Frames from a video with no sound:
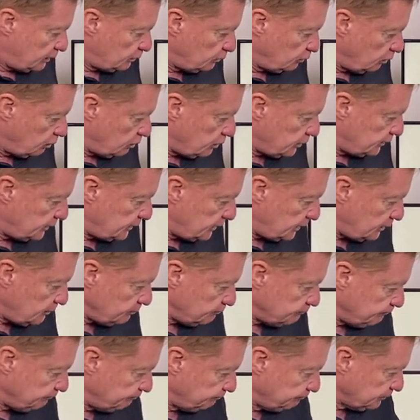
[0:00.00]
line there.
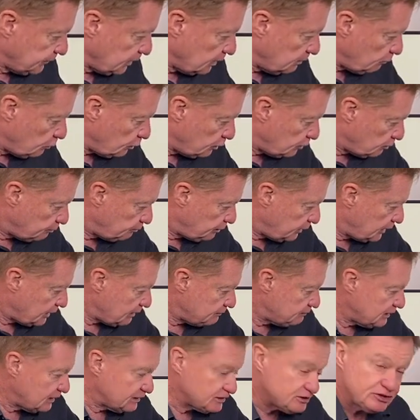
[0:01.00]
You might not pick up,
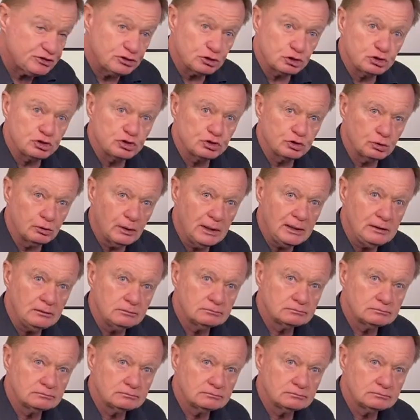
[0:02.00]
that's the sewer.